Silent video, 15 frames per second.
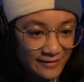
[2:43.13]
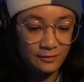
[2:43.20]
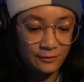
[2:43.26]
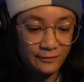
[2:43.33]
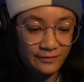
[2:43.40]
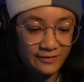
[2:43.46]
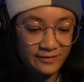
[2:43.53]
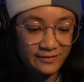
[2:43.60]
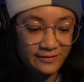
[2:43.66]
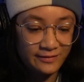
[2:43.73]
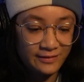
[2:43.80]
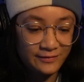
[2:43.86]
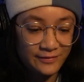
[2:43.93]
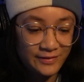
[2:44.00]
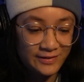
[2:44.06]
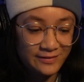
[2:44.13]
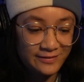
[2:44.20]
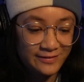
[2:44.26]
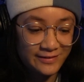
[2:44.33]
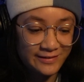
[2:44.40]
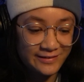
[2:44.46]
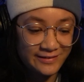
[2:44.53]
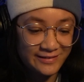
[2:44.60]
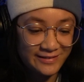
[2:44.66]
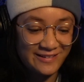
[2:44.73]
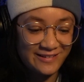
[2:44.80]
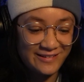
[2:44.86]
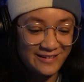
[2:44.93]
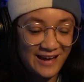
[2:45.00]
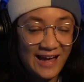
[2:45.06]
Oh, is this Olivia's,
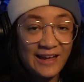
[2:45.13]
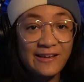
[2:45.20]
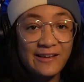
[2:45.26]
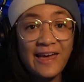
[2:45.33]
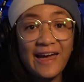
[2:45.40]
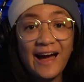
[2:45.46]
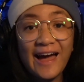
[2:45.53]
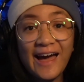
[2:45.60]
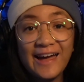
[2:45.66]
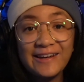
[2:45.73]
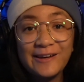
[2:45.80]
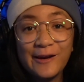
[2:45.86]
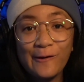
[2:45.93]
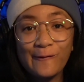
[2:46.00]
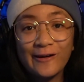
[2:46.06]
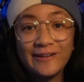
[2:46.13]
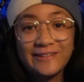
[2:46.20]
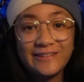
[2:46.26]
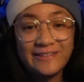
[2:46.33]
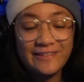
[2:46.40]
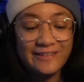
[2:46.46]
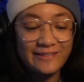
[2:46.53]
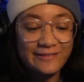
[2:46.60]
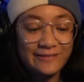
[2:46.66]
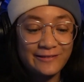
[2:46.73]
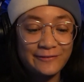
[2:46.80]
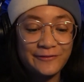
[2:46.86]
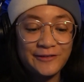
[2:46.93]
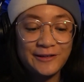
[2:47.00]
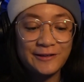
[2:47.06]
I had no idea that
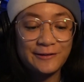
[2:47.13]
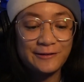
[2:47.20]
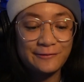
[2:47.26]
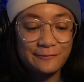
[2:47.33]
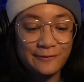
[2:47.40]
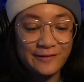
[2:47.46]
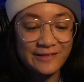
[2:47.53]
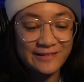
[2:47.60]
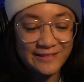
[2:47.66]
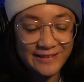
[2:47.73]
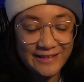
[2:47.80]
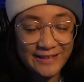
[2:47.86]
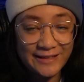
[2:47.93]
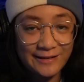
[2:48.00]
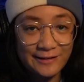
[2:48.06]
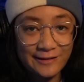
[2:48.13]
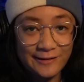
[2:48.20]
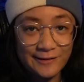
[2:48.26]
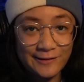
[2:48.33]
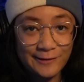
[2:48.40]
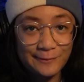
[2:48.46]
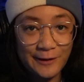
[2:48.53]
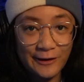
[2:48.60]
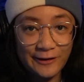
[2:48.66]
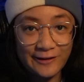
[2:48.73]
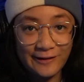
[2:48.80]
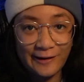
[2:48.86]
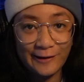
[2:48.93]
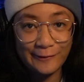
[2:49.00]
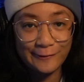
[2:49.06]
Olivia was in
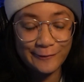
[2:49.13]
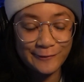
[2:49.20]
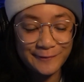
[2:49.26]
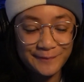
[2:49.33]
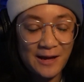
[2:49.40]
American Idol.